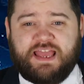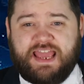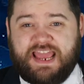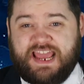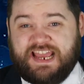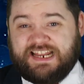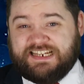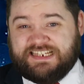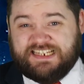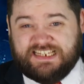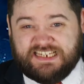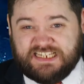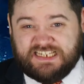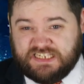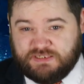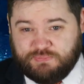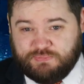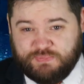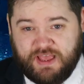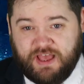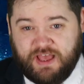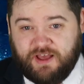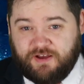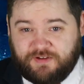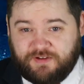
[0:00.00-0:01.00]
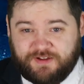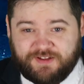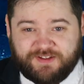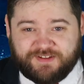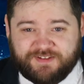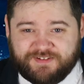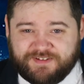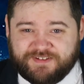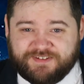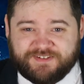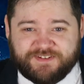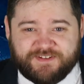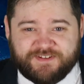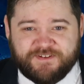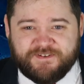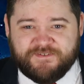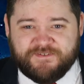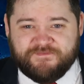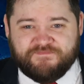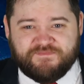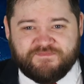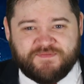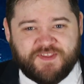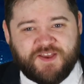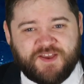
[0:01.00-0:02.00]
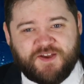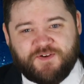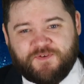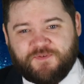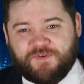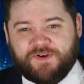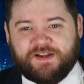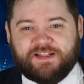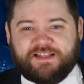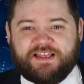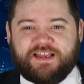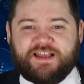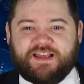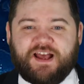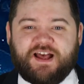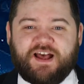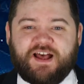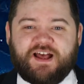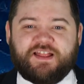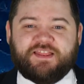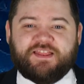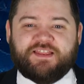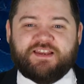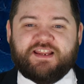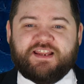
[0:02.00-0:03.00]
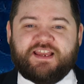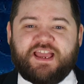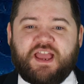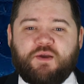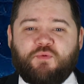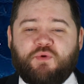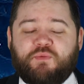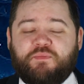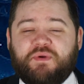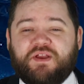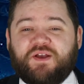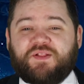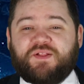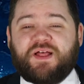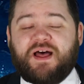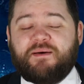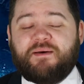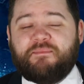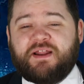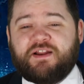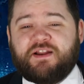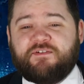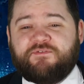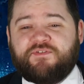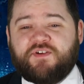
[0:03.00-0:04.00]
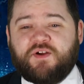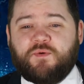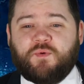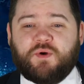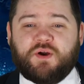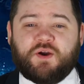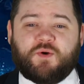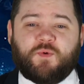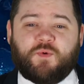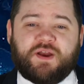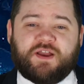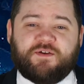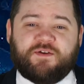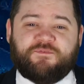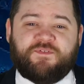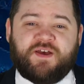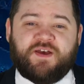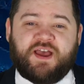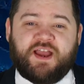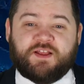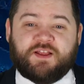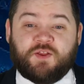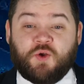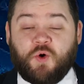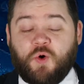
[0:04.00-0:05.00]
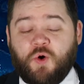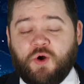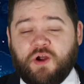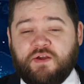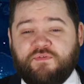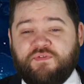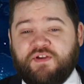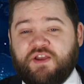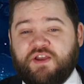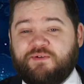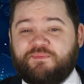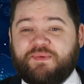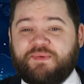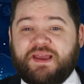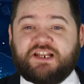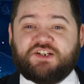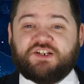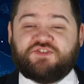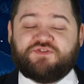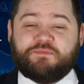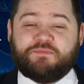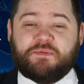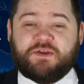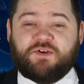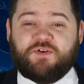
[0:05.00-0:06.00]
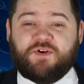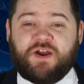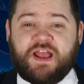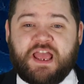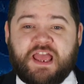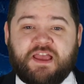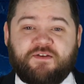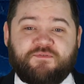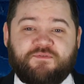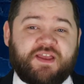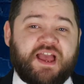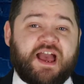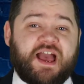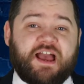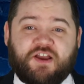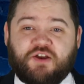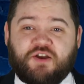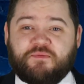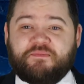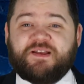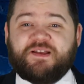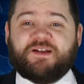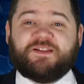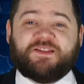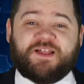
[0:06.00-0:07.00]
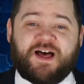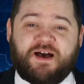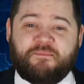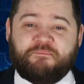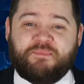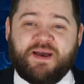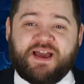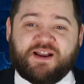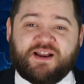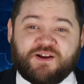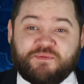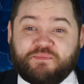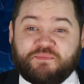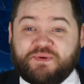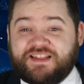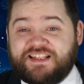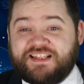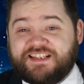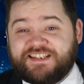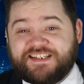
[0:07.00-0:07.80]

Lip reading: Anti-spell? Really, the negate would be a lot better if it were a quick effect, or if it could banish from the grave. Yeah, it could be a lot better, but